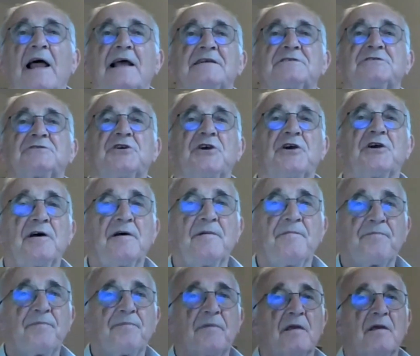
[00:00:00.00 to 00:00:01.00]
last
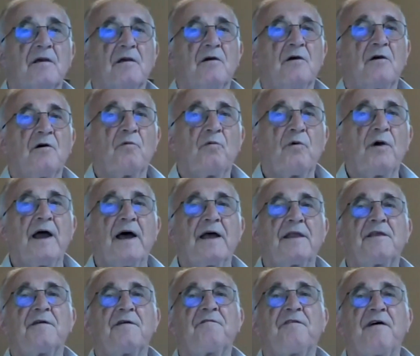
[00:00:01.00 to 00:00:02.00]
year, we
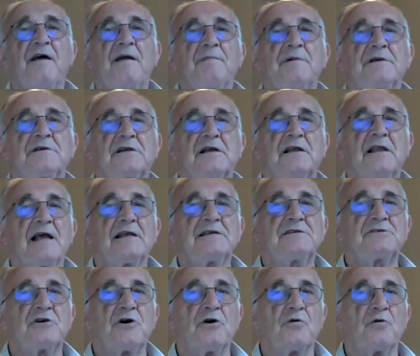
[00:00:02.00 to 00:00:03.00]
had the famous
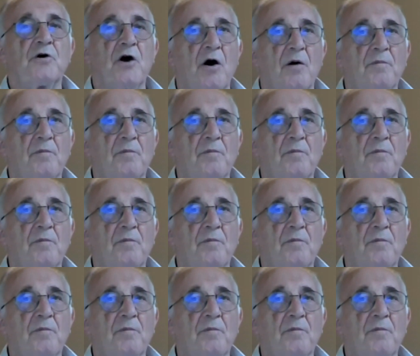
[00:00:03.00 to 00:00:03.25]
Glasgow